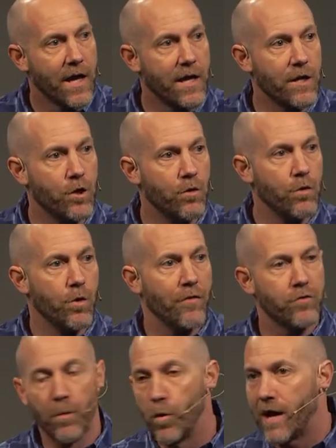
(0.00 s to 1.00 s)
do you have
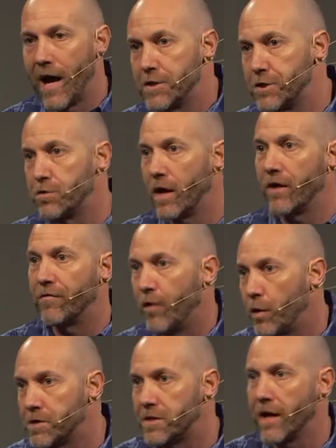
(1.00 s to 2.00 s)
trouble concentrating and
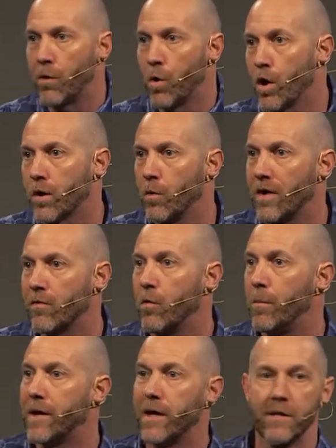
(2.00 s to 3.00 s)
focusing at work or whatever? Well,
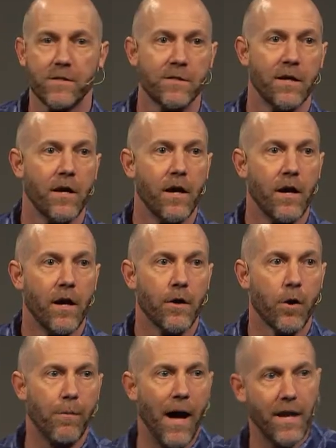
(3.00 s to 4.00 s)
because
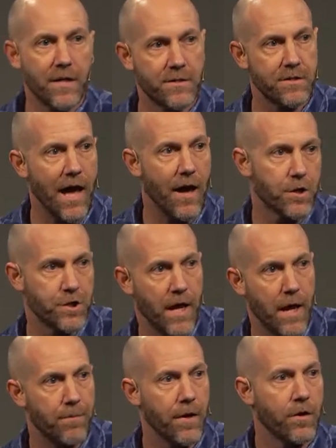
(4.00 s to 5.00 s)
your body's out of
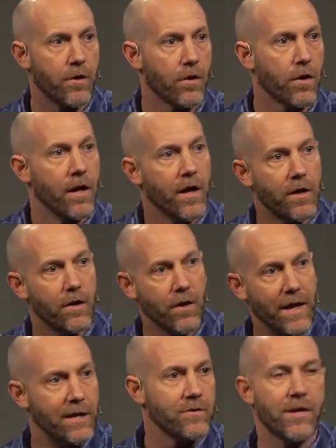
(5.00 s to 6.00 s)
shape and you're
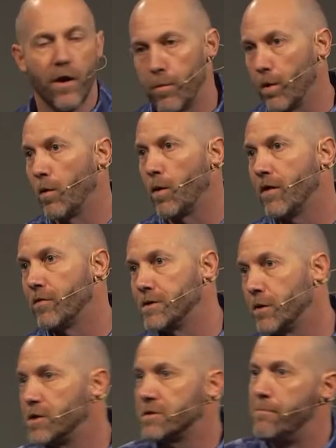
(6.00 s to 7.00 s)
eating terrible or whatever, so
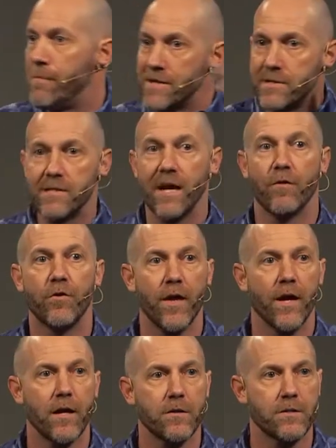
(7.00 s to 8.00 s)
it just messes
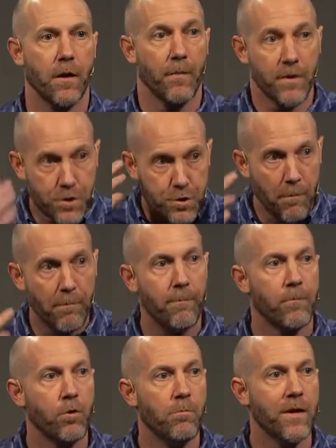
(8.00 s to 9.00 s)
everything else up, messes
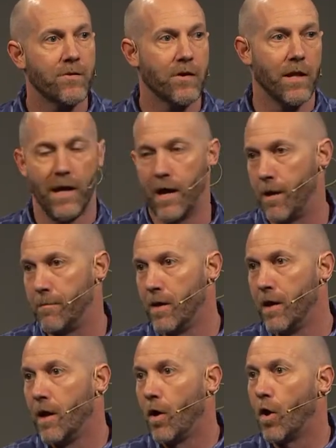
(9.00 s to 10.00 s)
you mentally up.
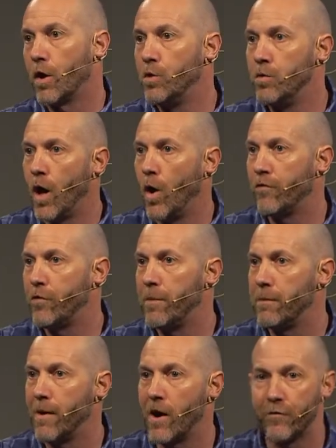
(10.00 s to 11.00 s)
Or if you've
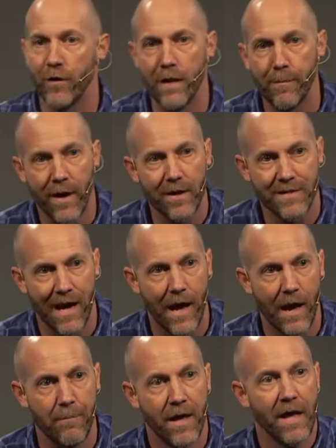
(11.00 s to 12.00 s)
been married for any amount of
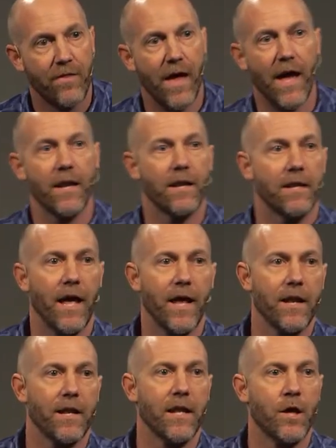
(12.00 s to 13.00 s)
time
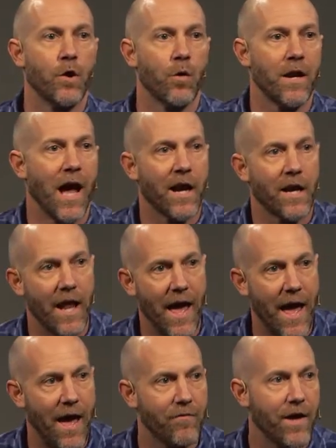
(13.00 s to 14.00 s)
that you are not going to
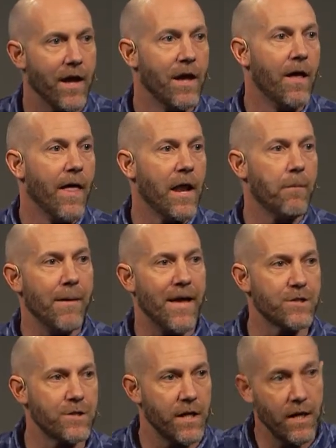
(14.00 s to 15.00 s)
have an
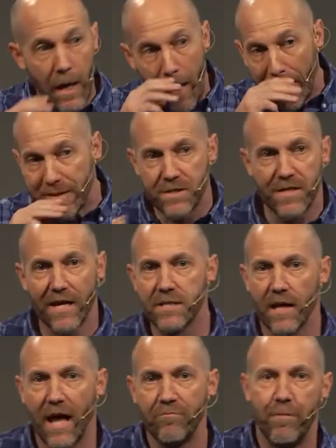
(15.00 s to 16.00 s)
amazing sex
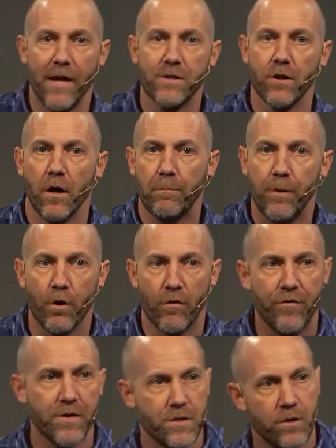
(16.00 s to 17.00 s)
life based on pure
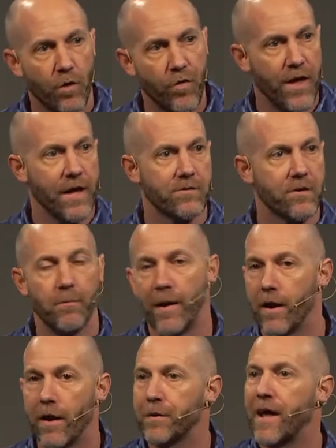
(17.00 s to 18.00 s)
physical things. It doesn't
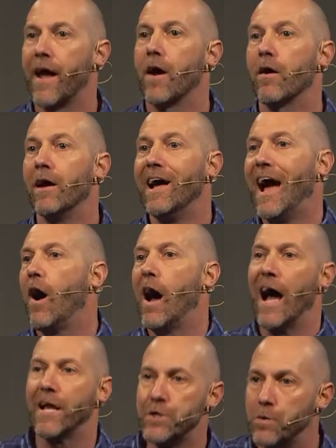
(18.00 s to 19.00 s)
matter. I don't care how
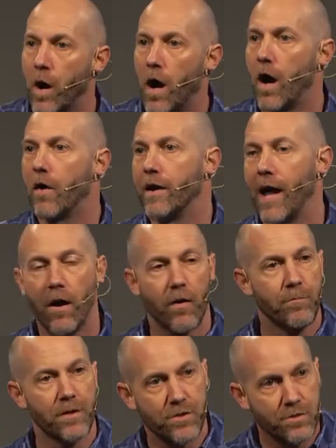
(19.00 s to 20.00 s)
hot you are and how
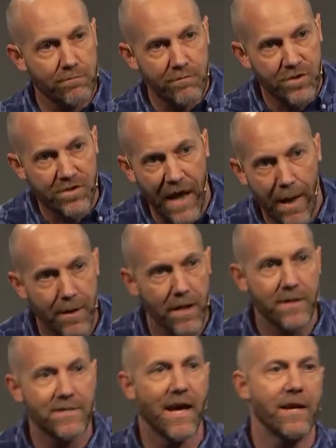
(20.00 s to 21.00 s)
much stamina
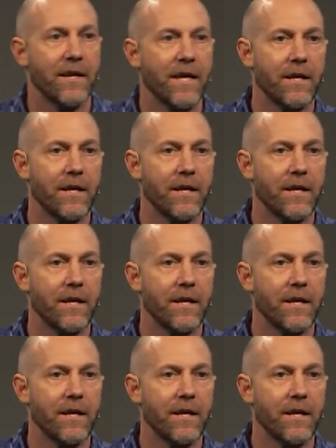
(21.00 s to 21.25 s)
and technique